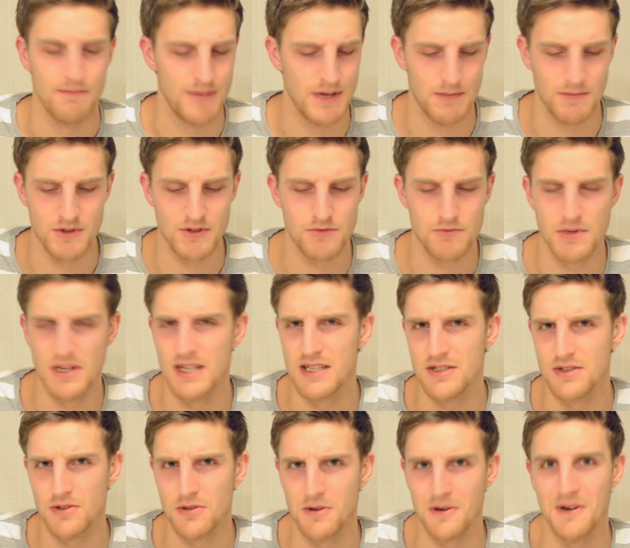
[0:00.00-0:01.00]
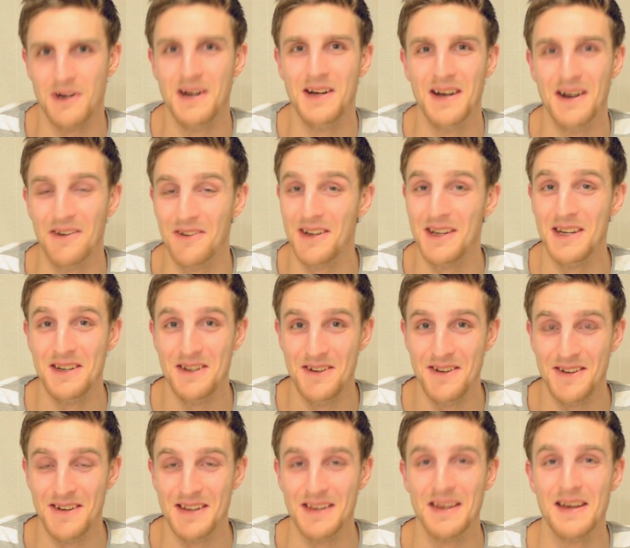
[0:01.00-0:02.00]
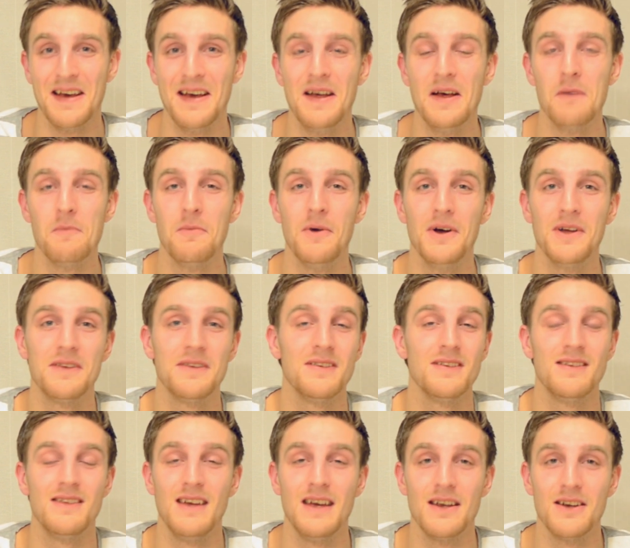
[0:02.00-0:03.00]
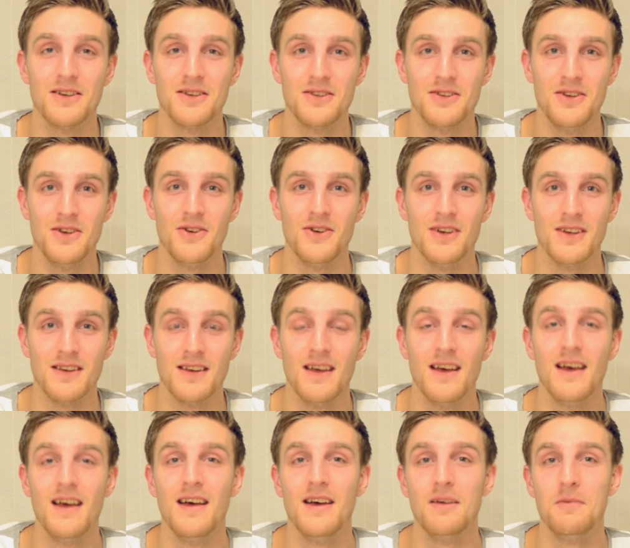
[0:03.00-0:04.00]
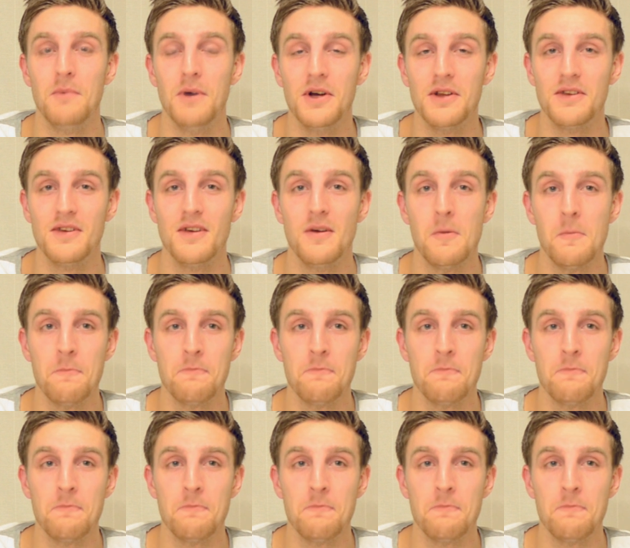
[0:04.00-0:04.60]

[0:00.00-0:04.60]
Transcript: I'm not really sure how they do it, but they just do it. But